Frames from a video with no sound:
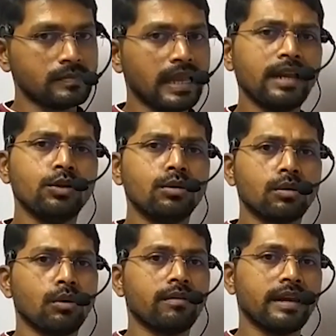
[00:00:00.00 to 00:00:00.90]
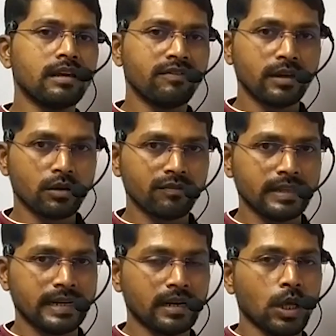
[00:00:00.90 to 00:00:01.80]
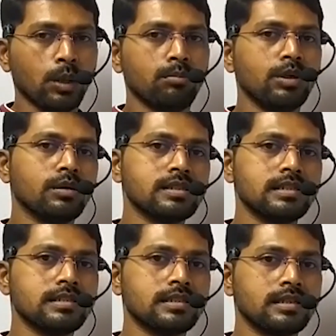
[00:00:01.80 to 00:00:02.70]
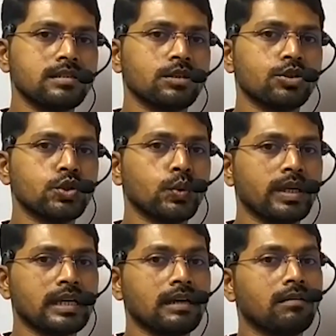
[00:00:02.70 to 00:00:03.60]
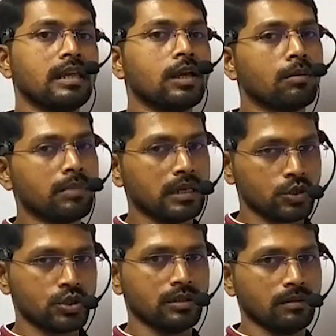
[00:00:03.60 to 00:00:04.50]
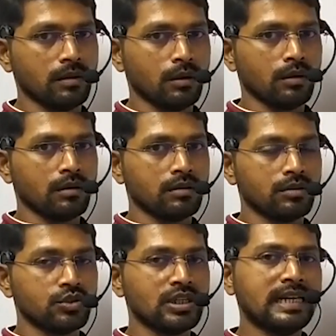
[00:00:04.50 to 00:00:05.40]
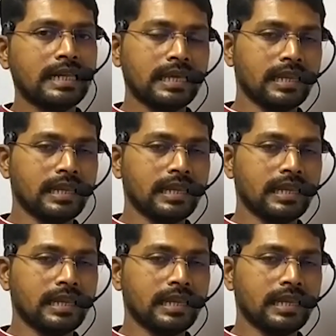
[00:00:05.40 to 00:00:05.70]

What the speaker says: and you are already aware of that. Meiosis is showing recombination, genetic